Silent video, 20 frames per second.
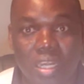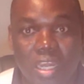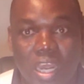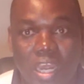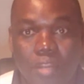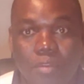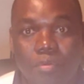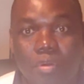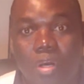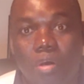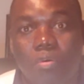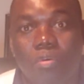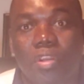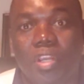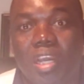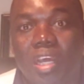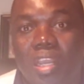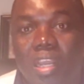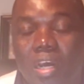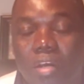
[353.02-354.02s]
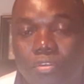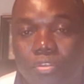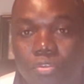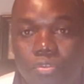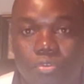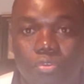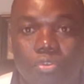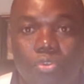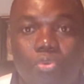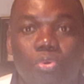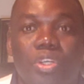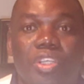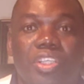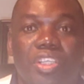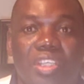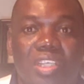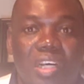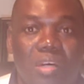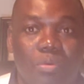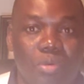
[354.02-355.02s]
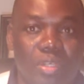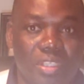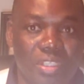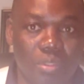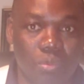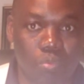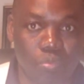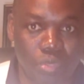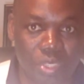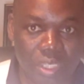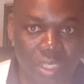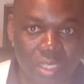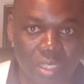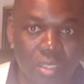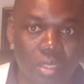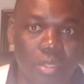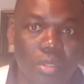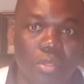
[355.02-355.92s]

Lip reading: and you are only allowed to do 20 hours a week.